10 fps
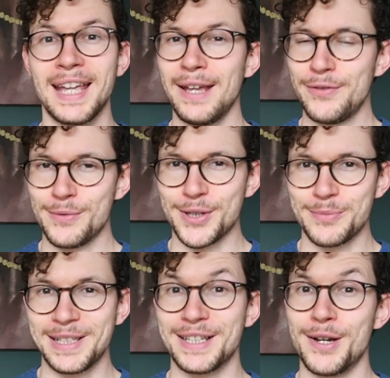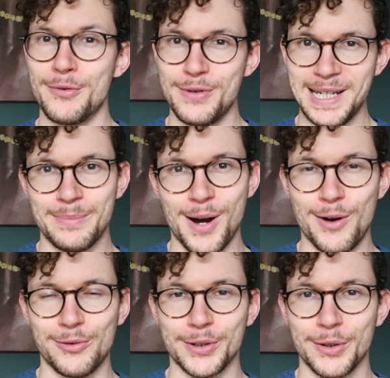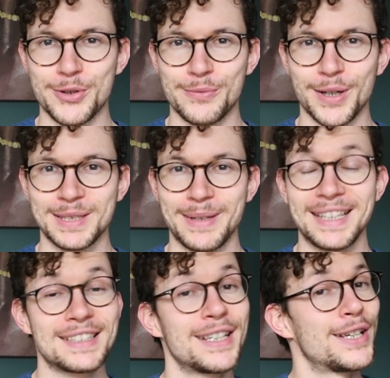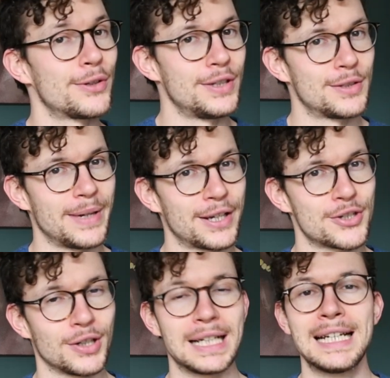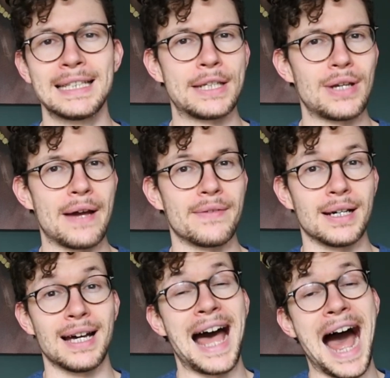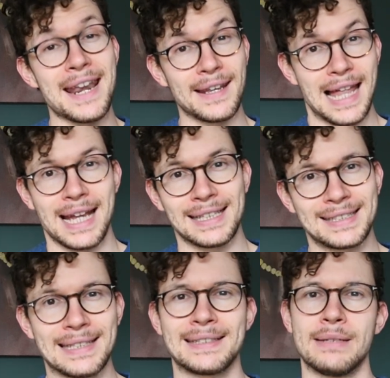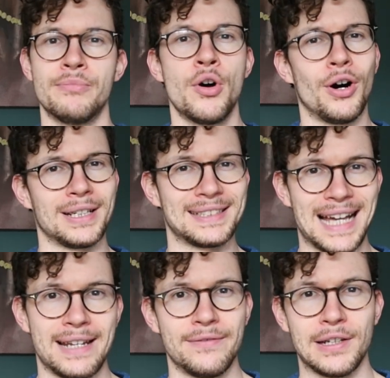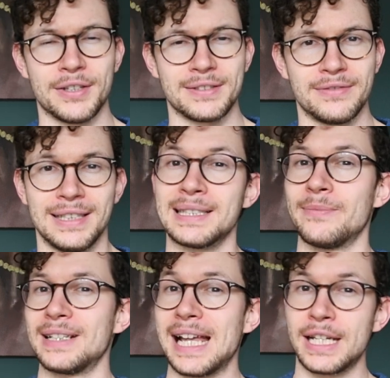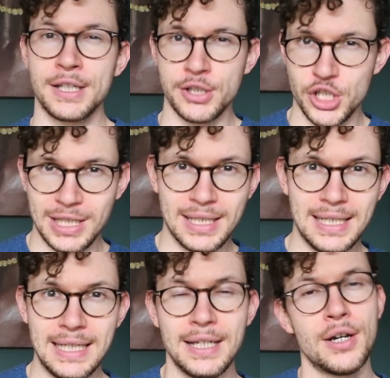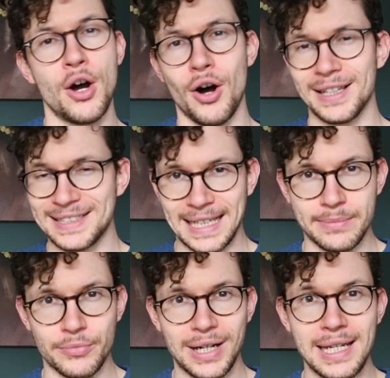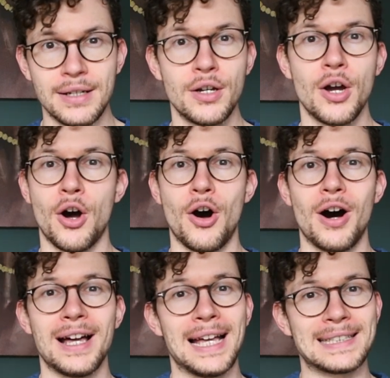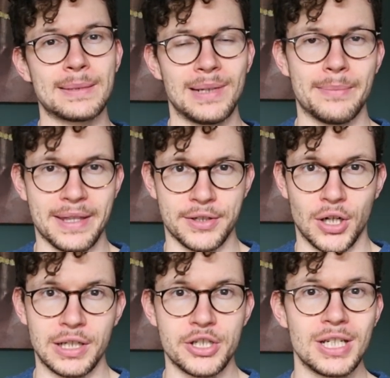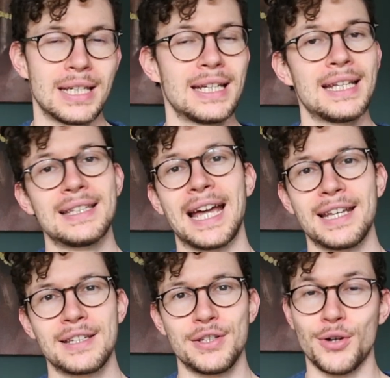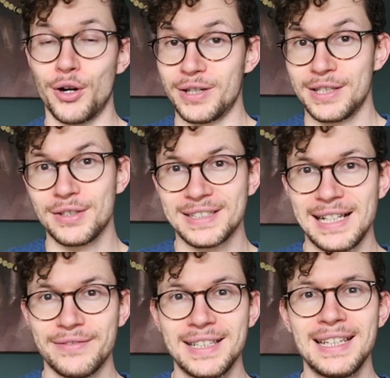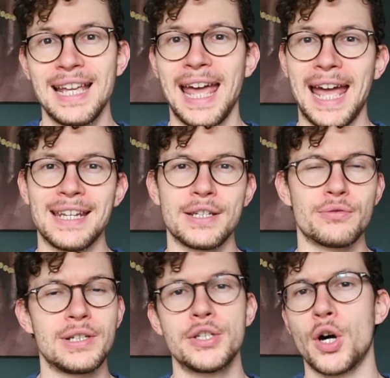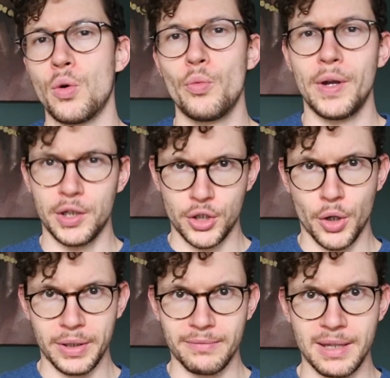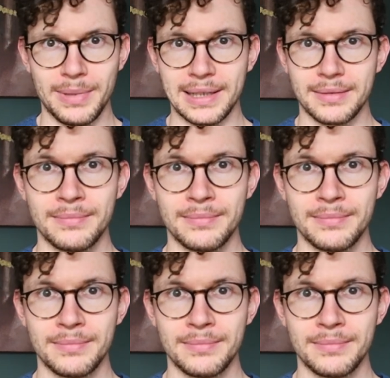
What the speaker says: If you want to build a really powerful Notion workspace, you need to make sure that you have an underlying system or design philosophy, something like GTD or Second Brain or a similar methodology that you orient yourself in and that you really know where you're going with the build.